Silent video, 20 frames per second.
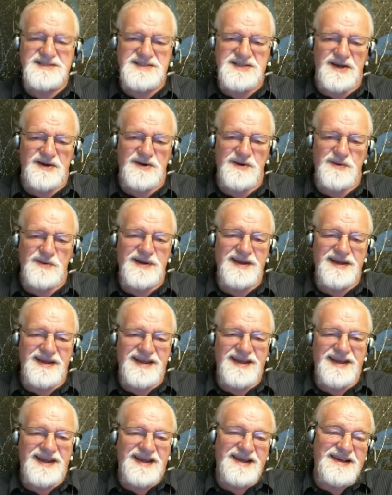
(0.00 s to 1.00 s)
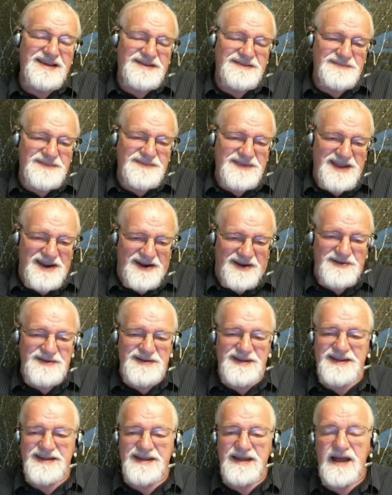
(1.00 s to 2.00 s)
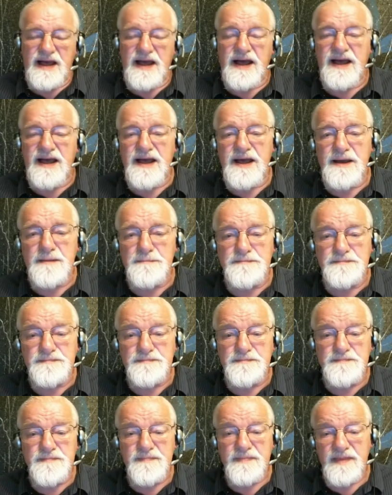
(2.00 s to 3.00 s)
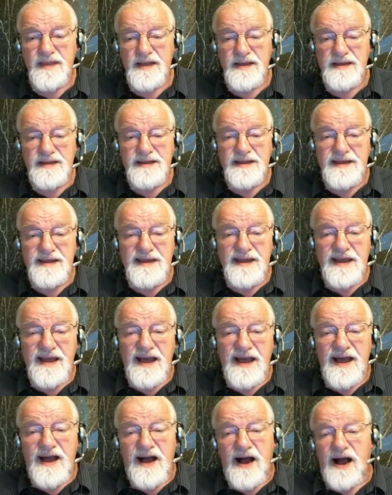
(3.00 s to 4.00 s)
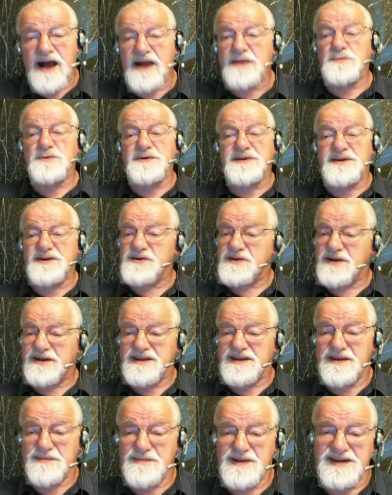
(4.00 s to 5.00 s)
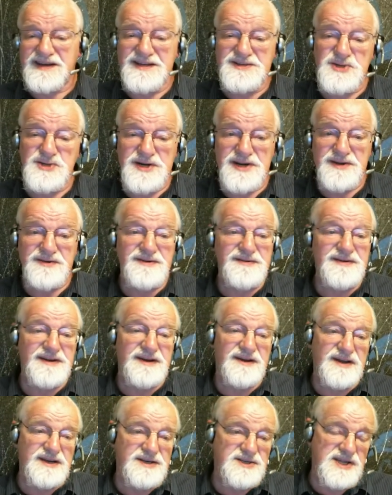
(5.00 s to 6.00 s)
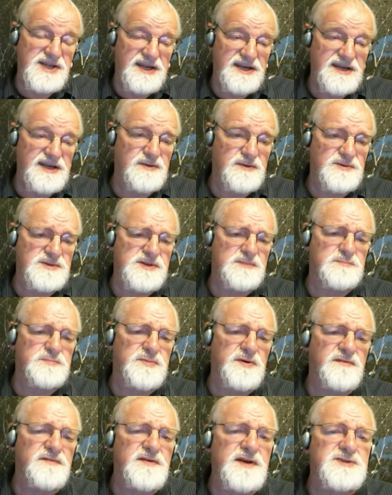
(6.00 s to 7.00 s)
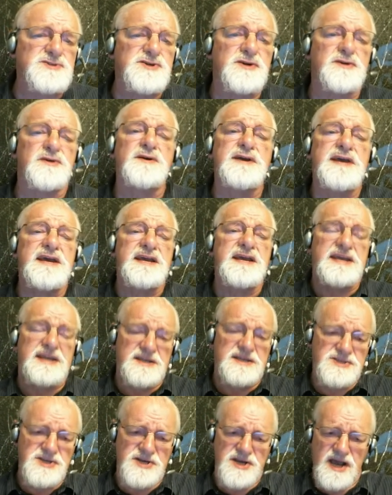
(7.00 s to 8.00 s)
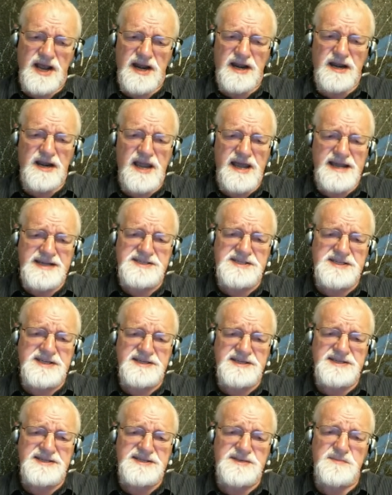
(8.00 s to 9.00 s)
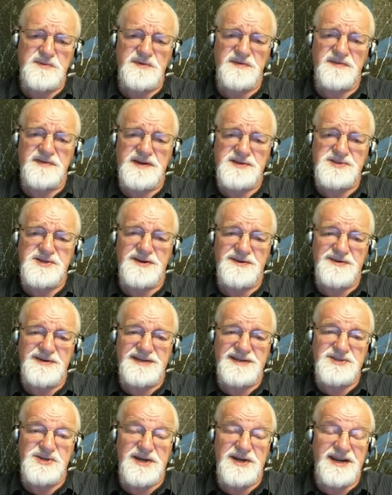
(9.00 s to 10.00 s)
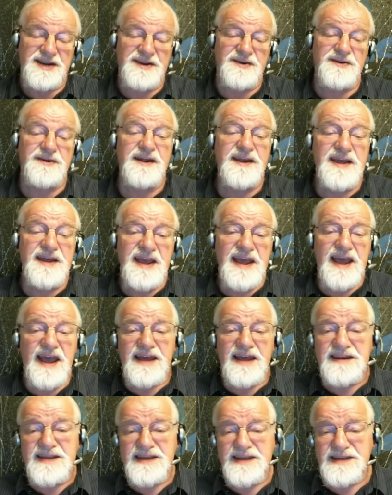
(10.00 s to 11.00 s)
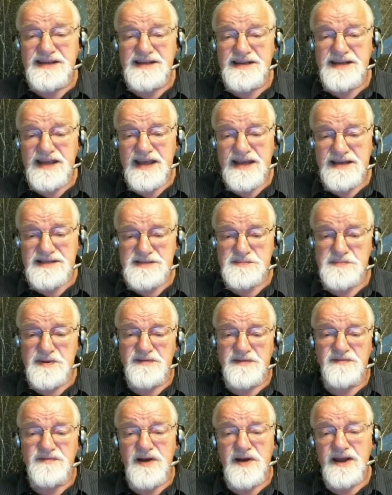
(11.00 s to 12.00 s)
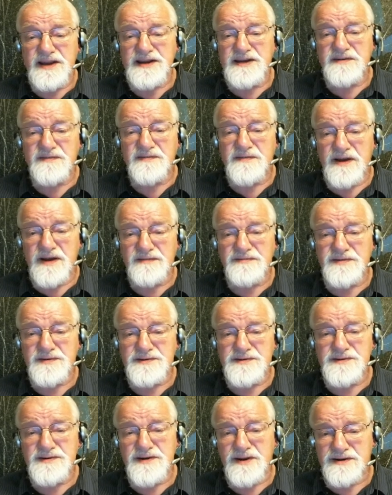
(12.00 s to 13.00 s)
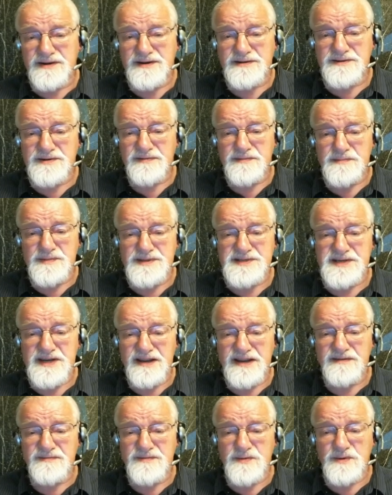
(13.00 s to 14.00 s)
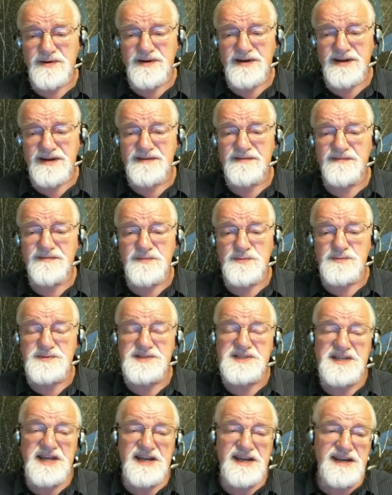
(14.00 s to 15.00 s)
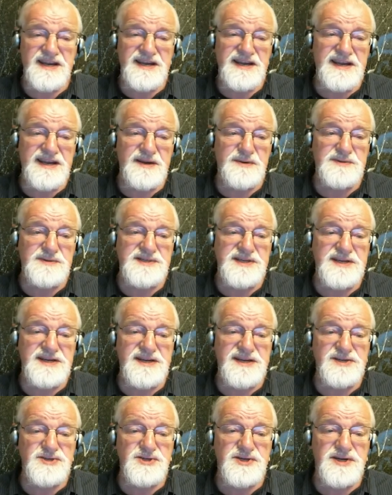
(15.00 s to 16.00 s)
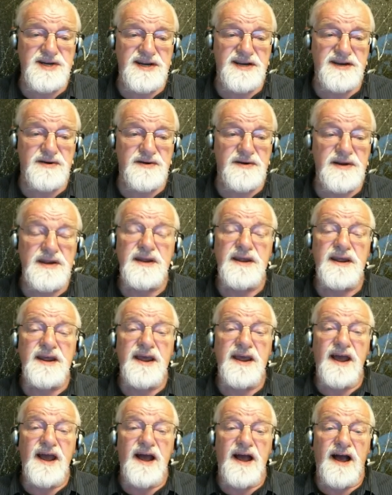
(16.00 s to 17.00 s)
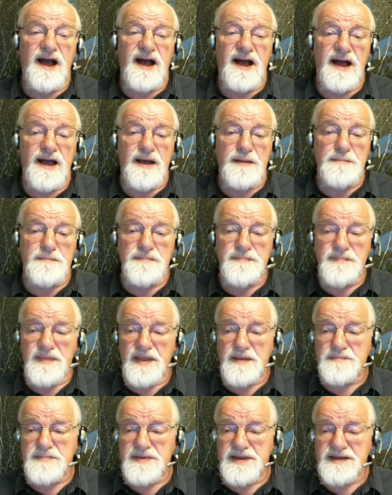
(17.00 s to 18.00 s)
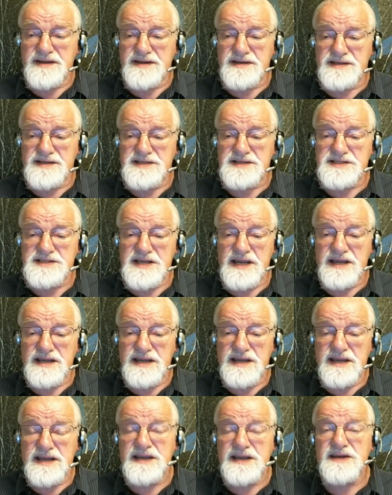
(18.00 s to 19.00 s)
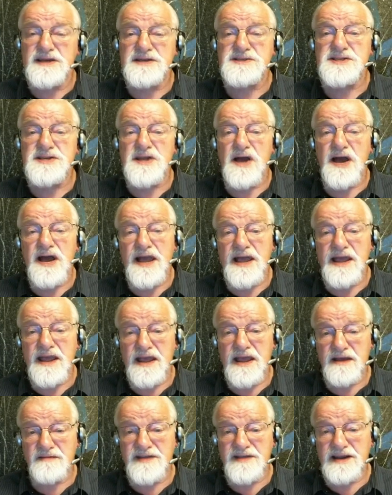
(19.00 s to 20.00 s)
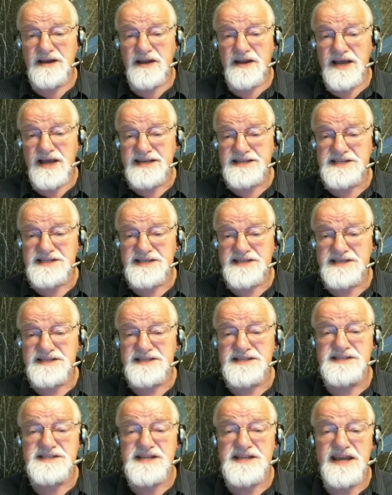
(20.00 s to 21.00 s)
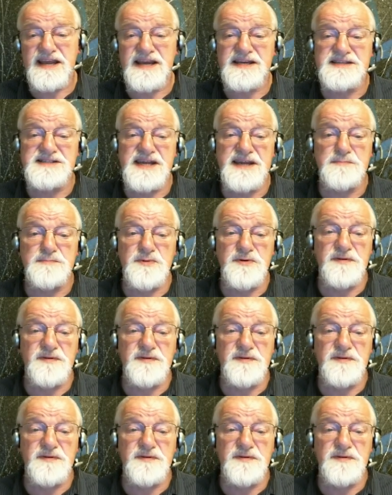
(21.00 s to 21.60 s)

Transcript: So, you know, um, I would call him an engineer and I'd say he was a professional. He is not a licensed professional engineer and he has been fined $500 from the state of Oregon for saying he was an engineer um, because he does not have a license as a